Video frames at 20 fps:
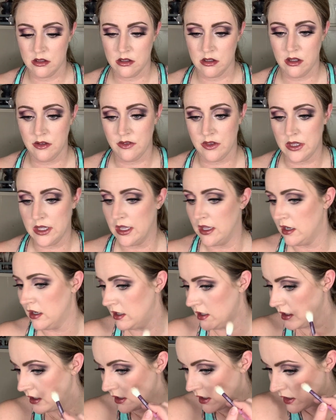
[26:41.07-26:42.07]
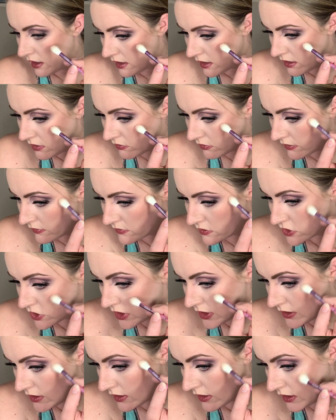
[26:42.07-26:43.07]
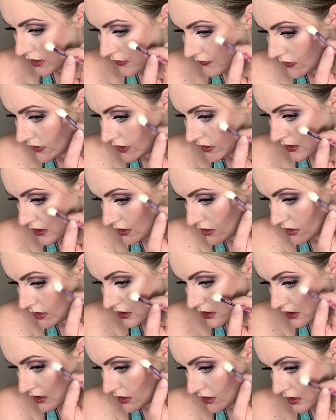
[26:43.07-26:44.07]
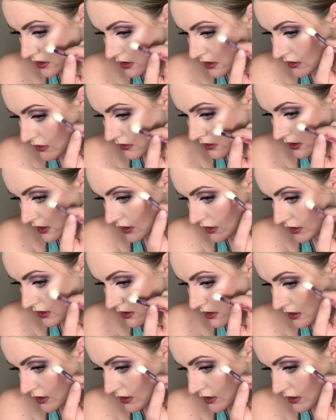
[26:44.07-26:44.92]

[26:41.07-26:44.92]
Even then, I don't give a shit. I love it. All right.